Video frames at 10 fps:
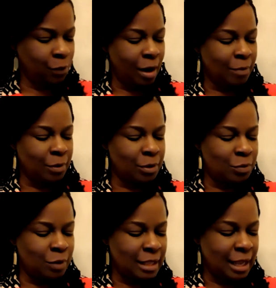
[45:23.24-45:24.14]
I'm going
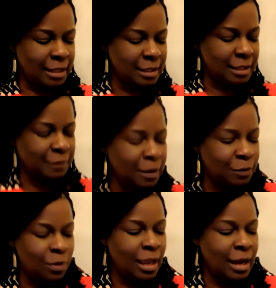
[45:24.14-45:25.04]
to read that. Stephanie,
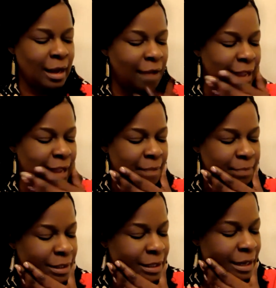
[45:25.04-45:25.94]
if you can have that,
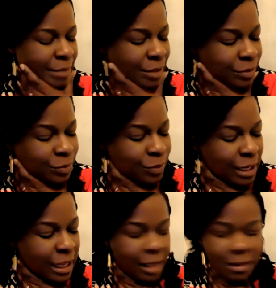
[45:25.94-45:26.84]
but let me
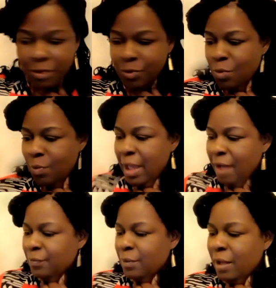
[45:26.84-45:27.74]
read it. So we
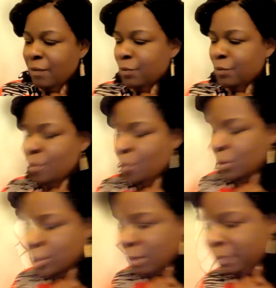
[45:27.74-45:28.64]
have a few more
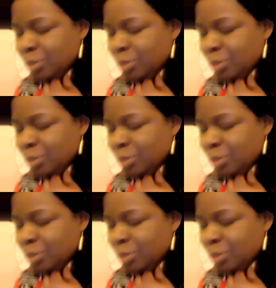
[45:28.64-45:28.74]
topics to